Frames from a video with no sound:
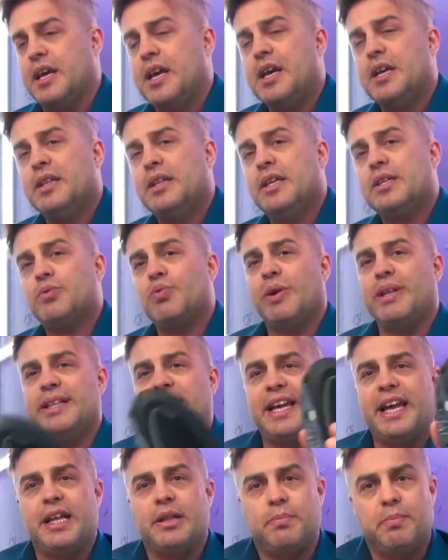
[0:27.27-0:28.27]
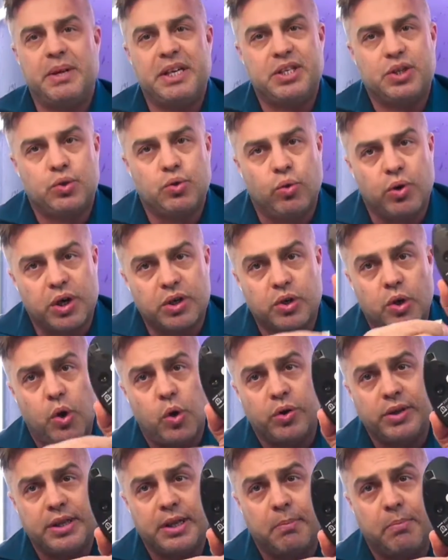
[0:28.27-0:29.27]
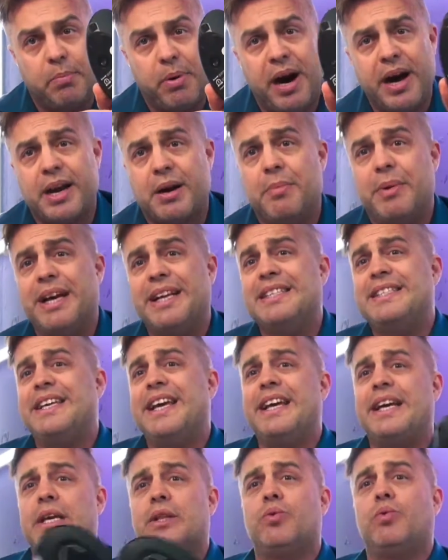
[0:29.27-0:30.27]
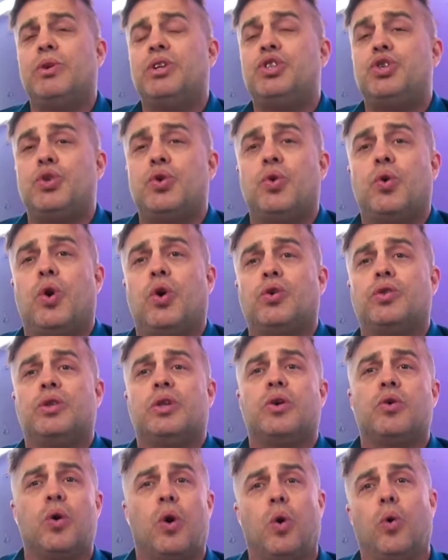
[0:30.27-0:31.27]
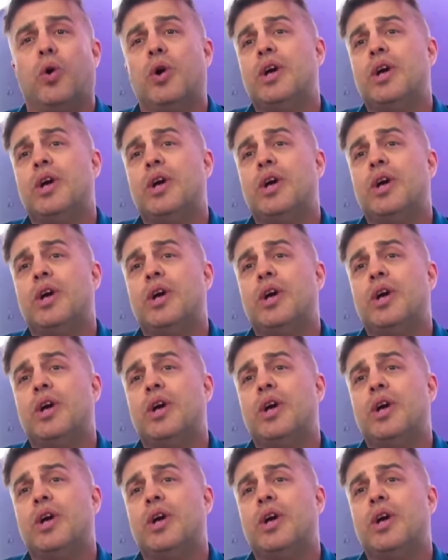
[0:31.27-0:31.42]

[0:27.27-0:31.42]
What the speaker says: This one can be stored on the bottom and taken with you on the go,